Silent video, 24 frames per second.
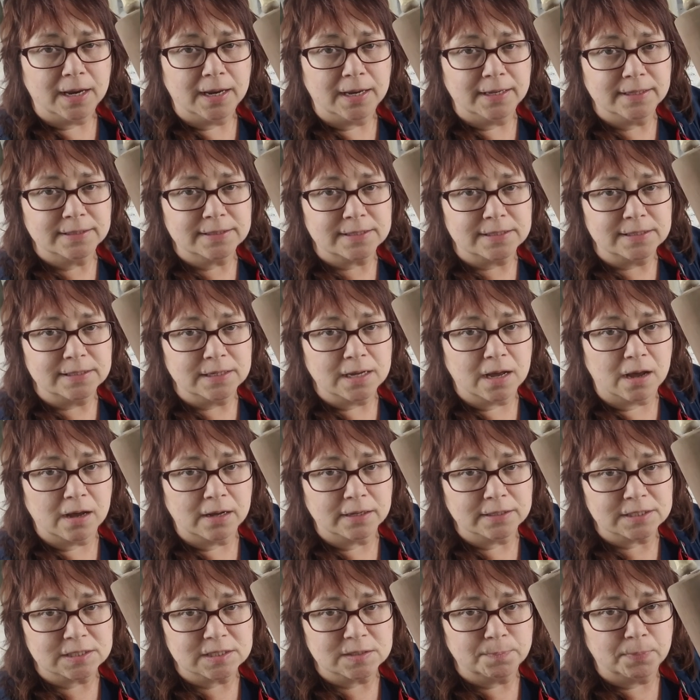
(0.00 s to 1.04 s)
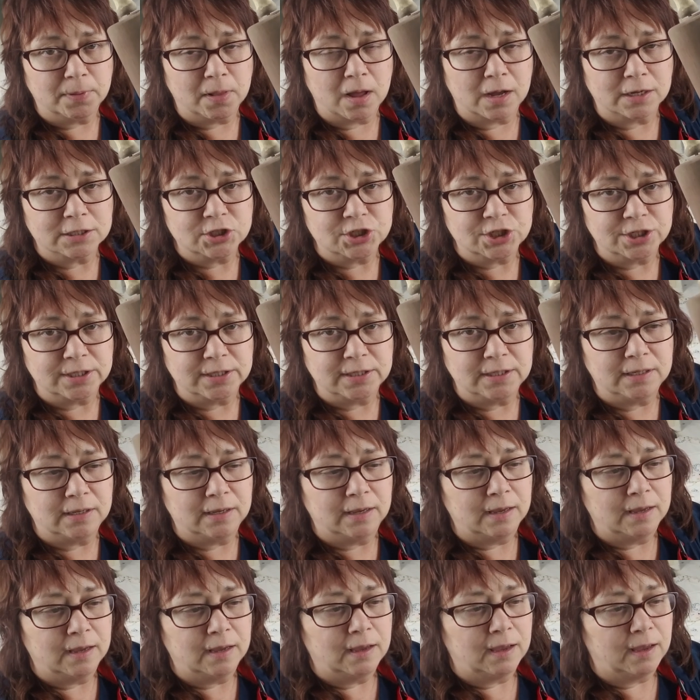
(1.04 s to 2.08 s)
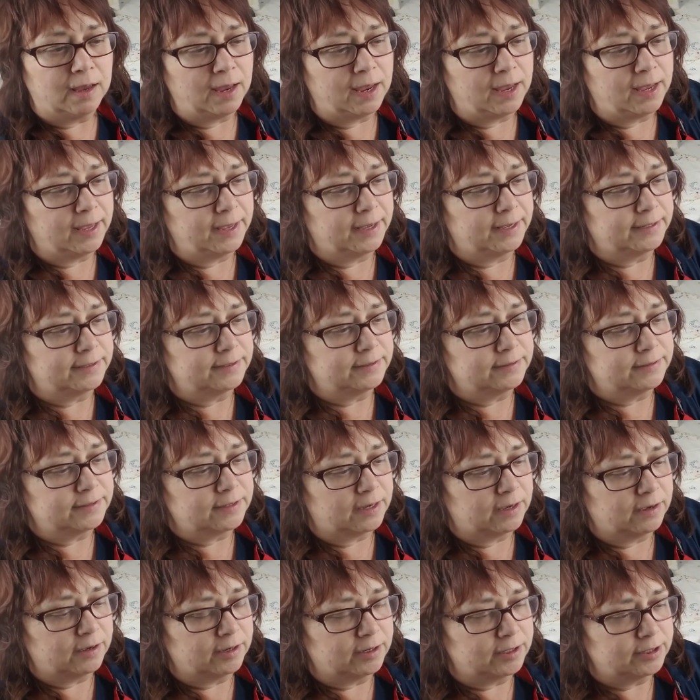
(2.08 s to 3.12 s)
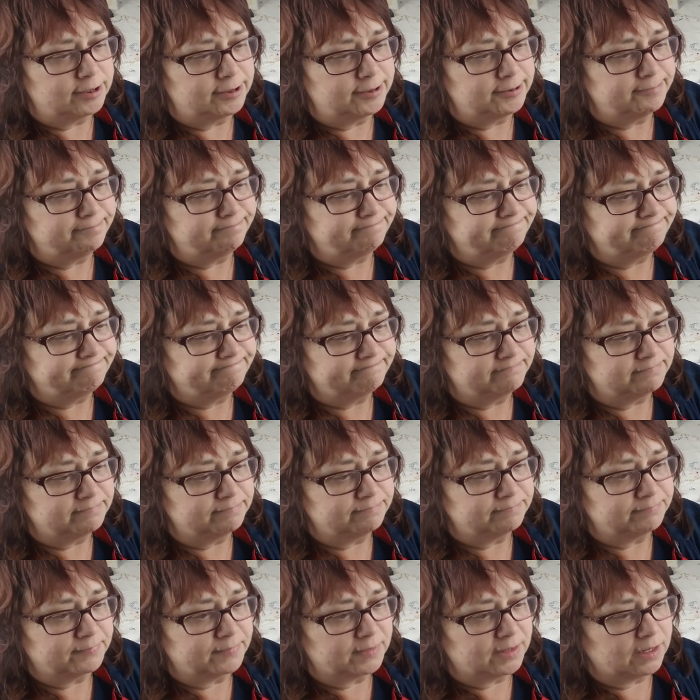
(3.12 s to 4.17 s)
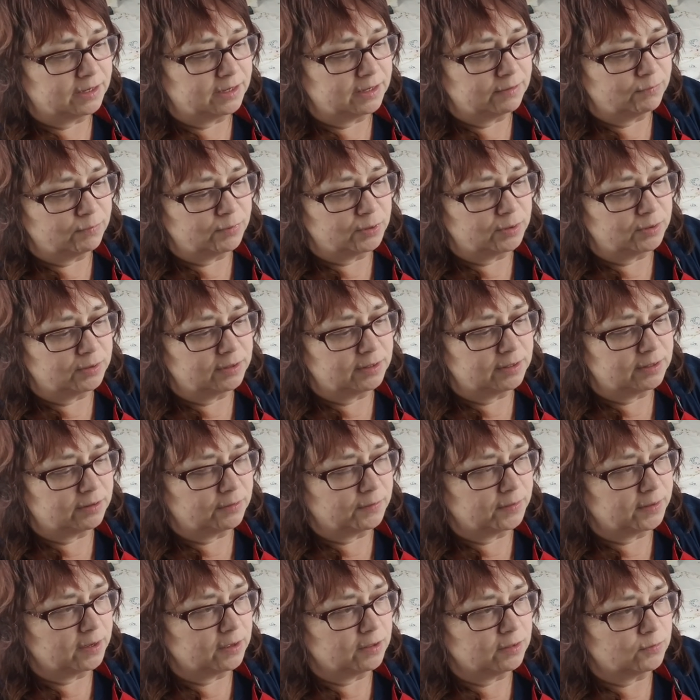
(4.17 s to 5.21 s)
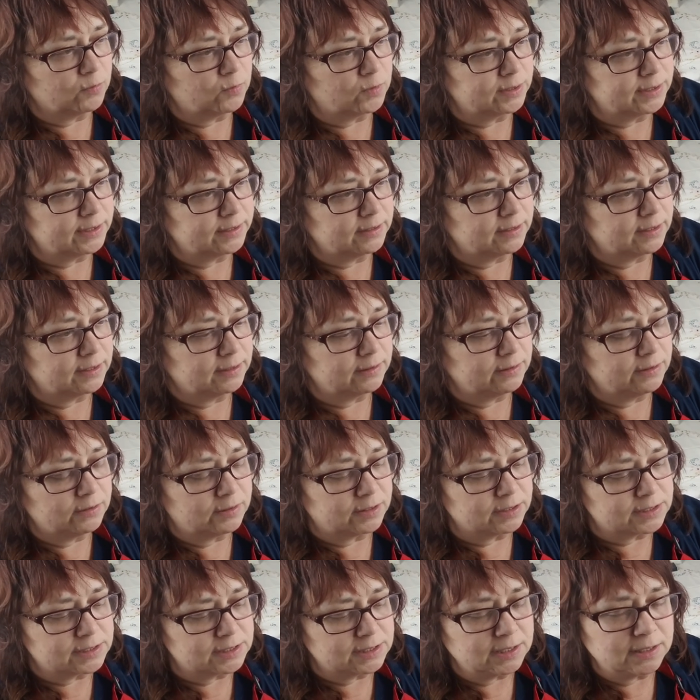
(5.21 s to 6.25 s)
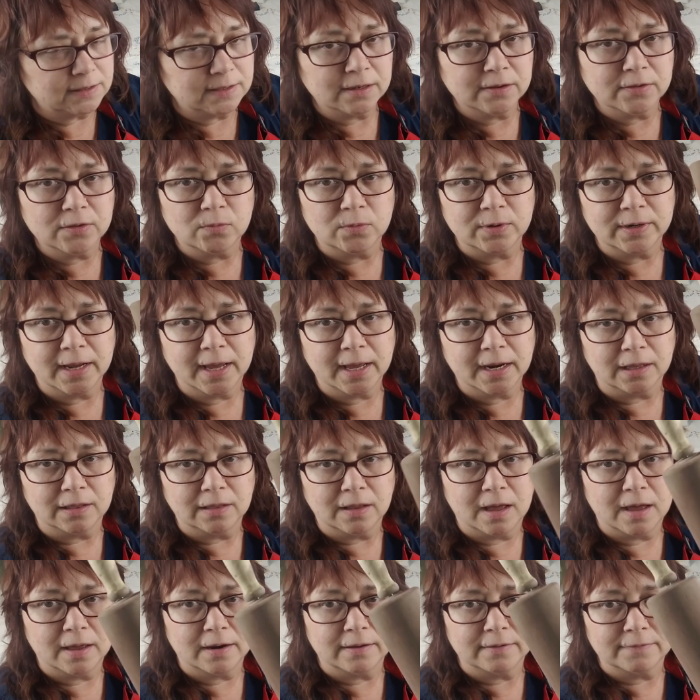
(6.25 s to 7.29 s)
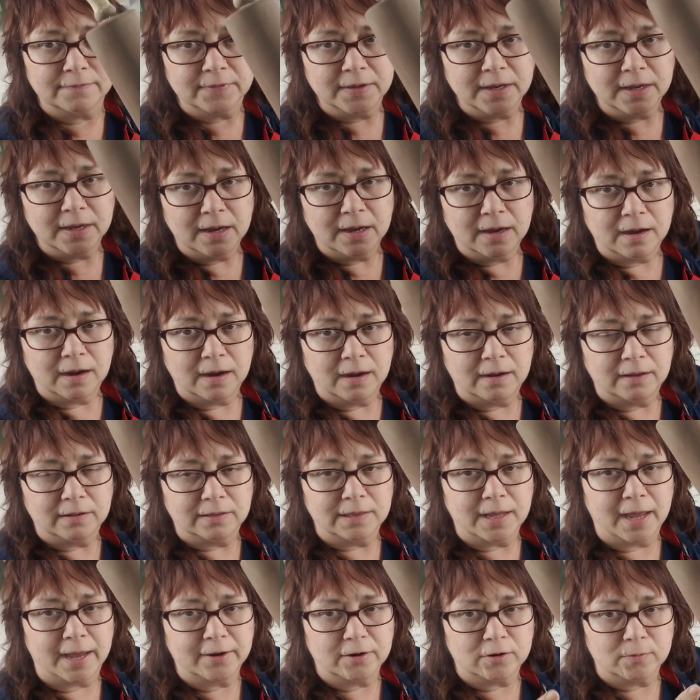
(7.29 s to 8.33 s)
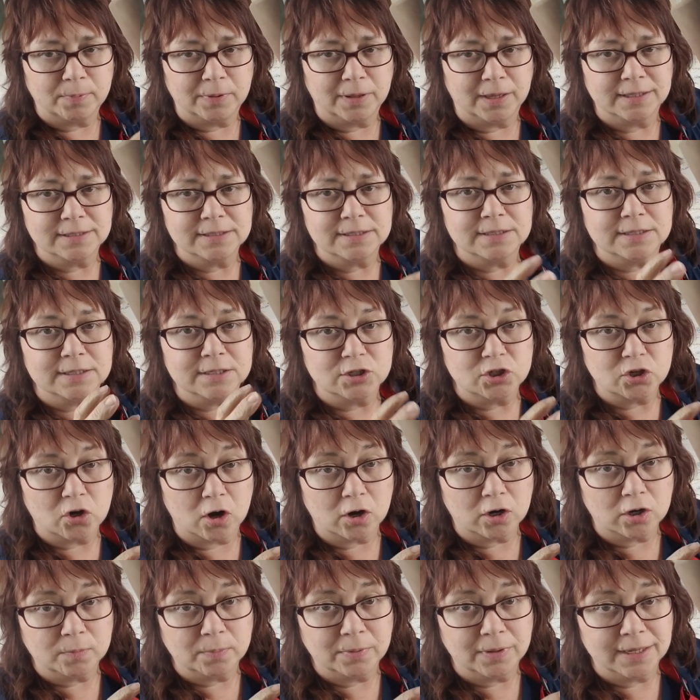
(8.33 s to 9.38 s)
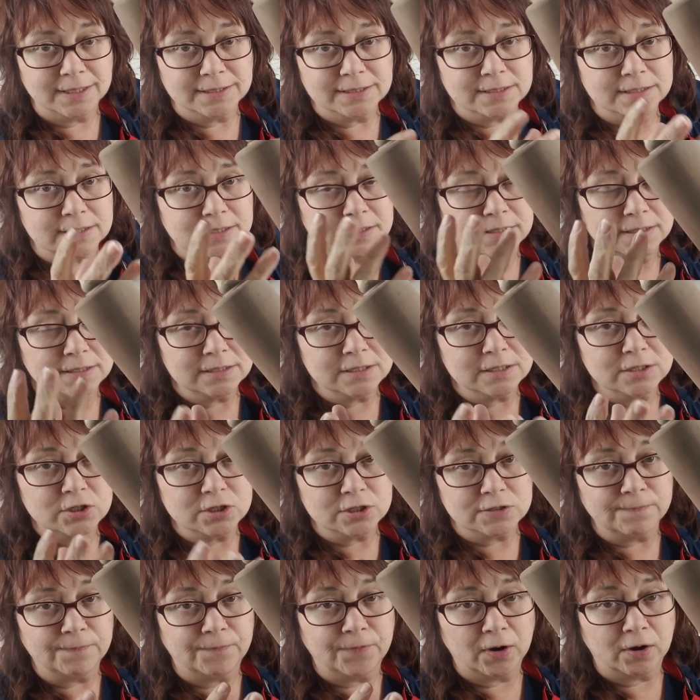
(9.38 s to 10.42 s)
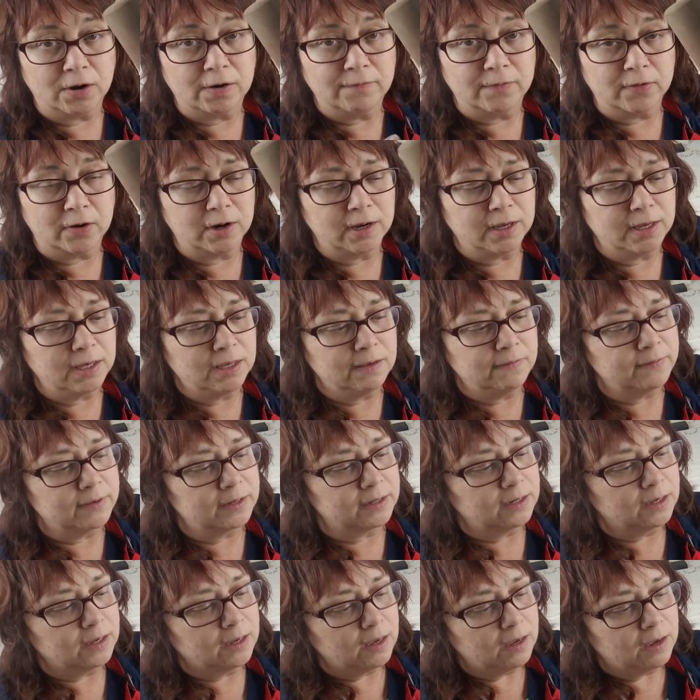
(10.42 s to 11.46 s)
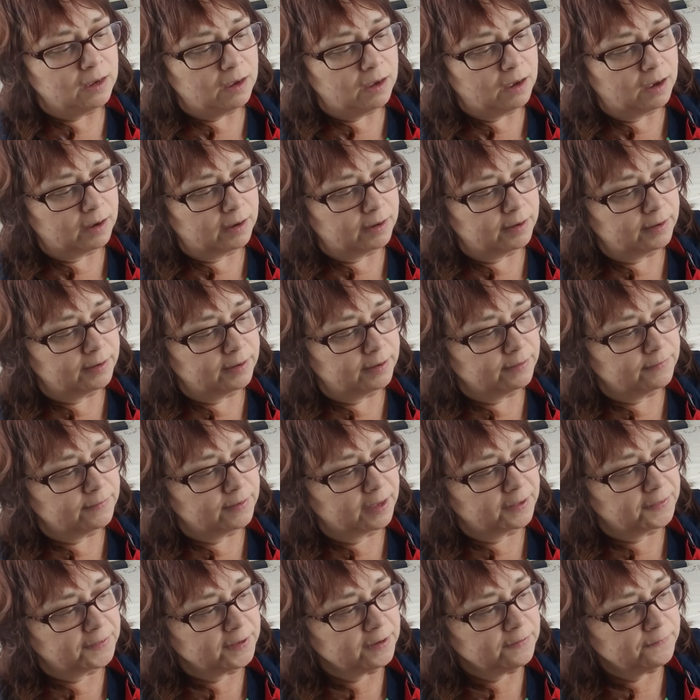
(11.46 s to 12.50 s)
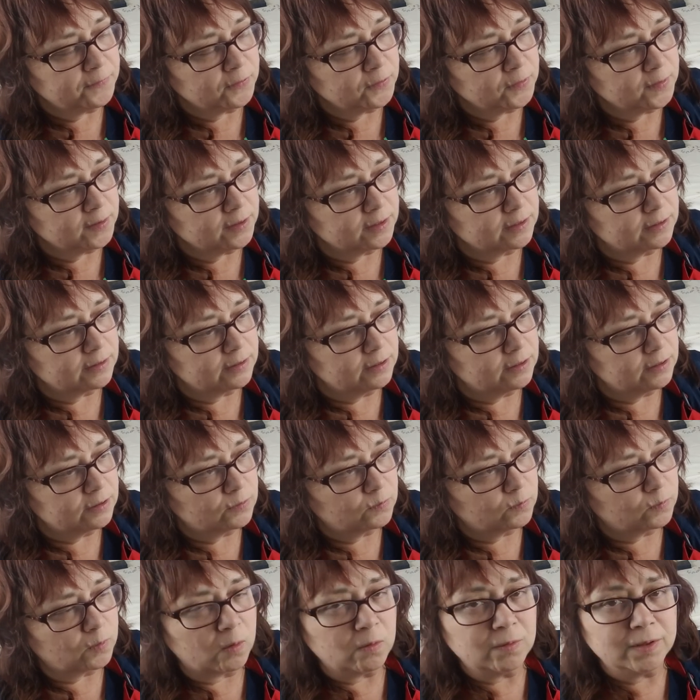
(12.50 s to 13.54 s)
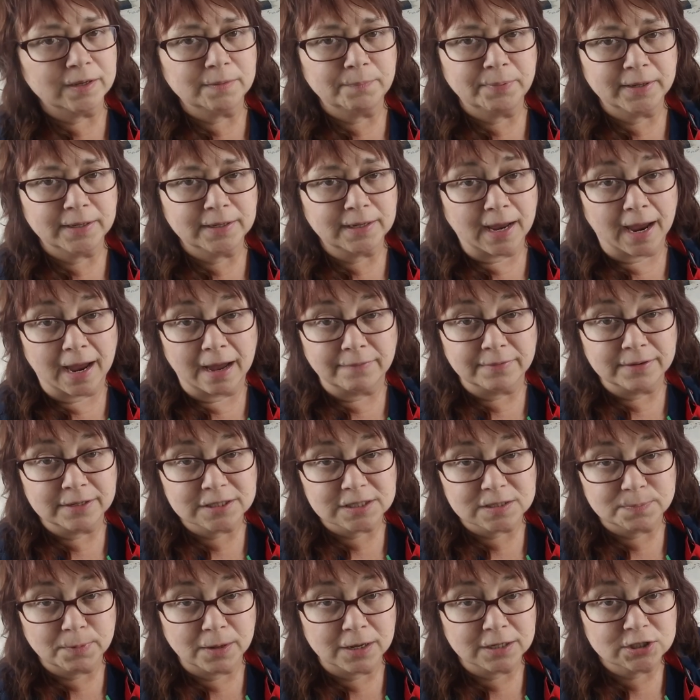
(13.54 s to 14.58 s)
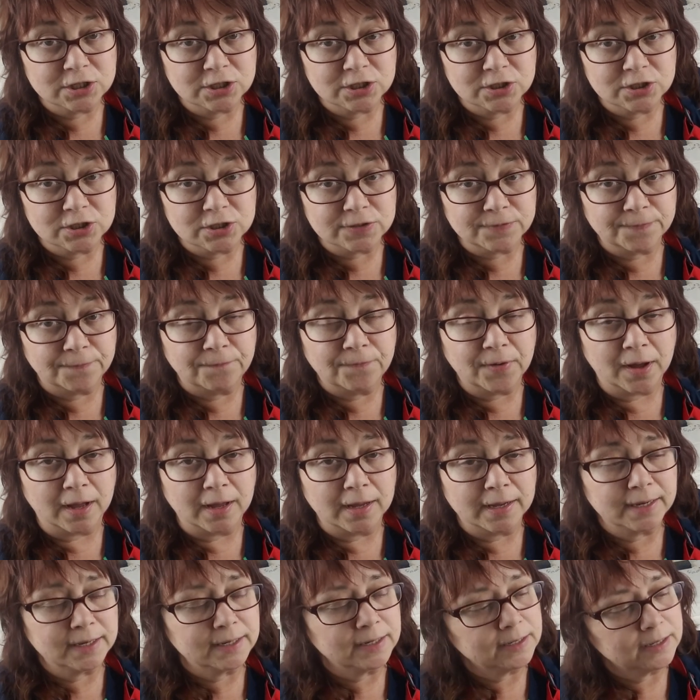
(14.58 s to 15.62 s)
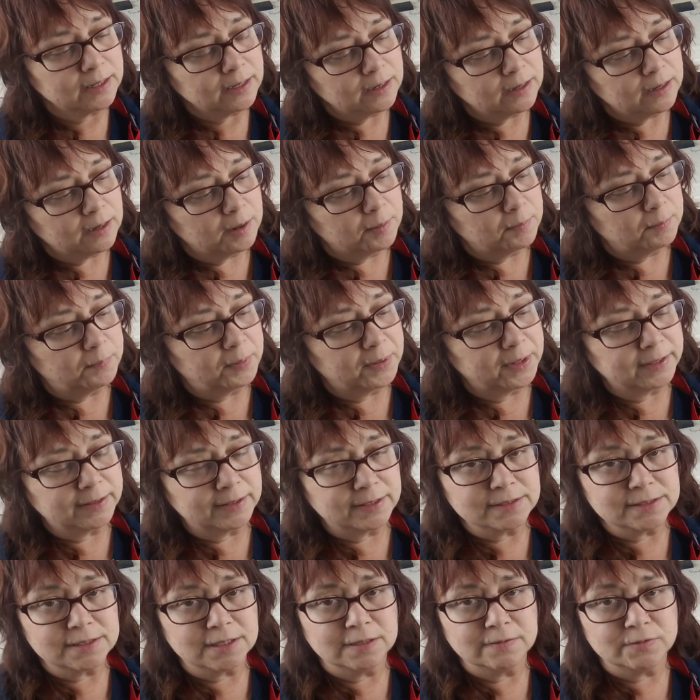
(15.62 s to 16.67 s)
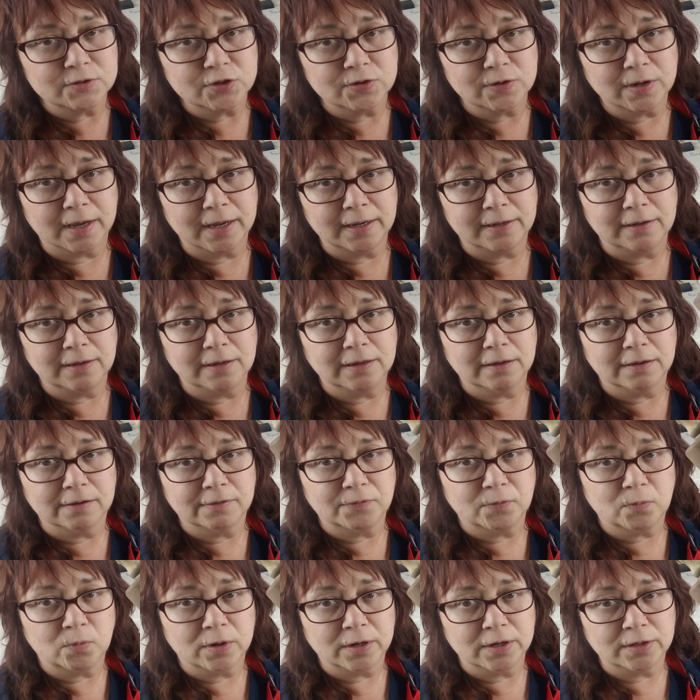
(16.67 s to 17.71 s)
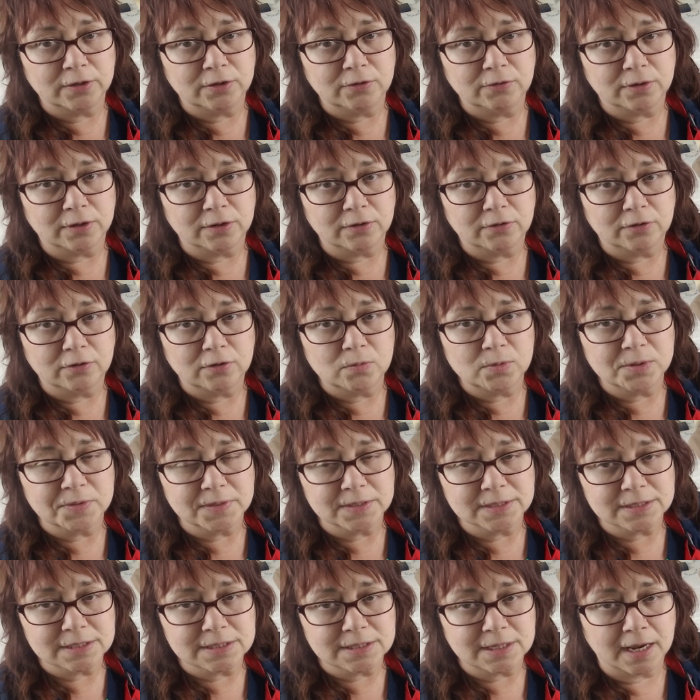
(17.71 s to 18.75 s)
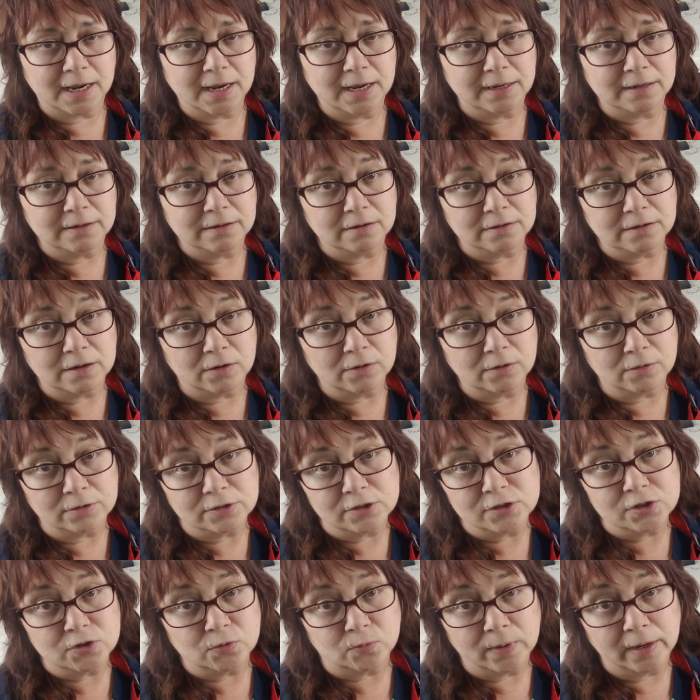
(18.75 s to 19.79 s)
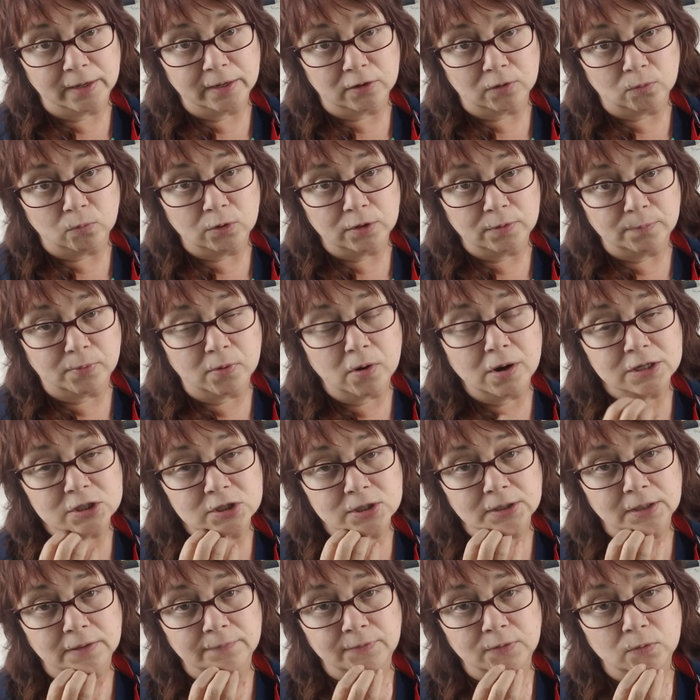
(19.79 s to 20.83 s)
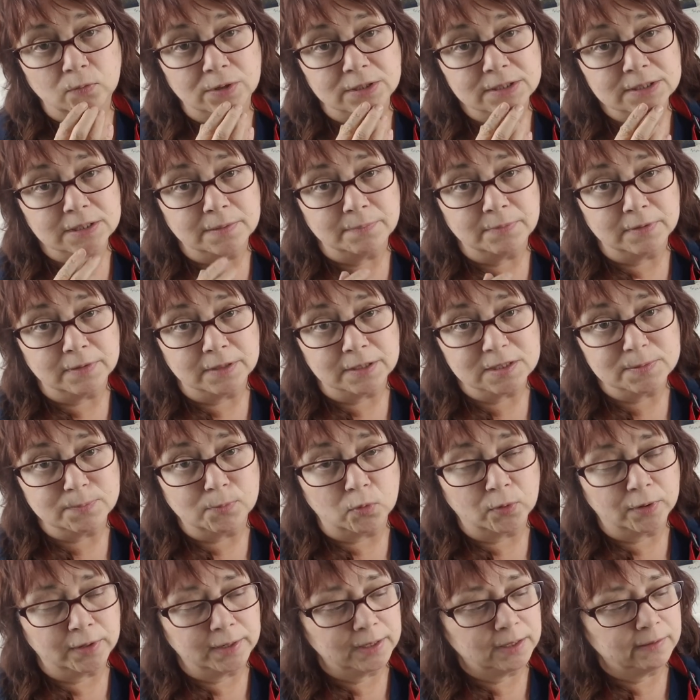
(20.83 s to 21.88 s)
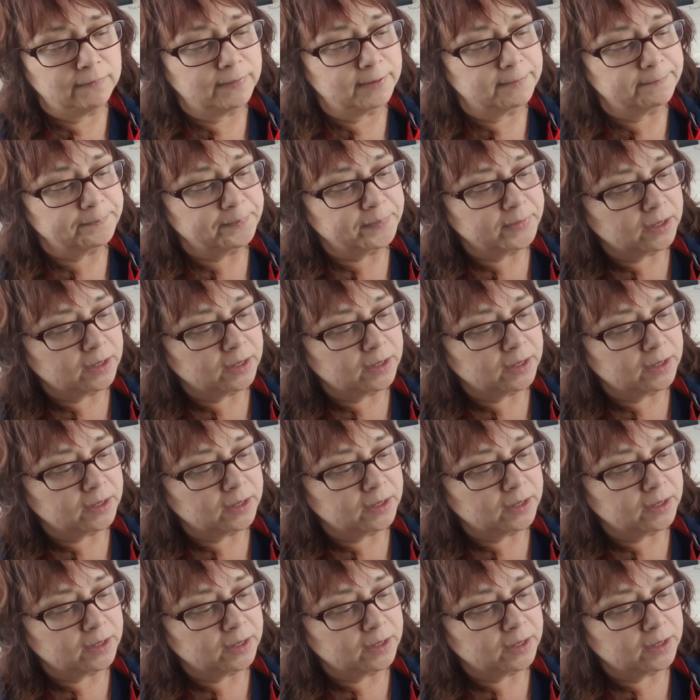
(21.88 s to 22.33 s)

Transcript: It's not splotchy, and um, it, you know, the other one, you could see the other one had a lot of uh, lighter places and darker places, and this is just very, very even. Uh, I think for the rolling pin, having it splotchy is just fine, but this gives you an idea of what you can do with this stain on just a regular wood project if you want something that's more even.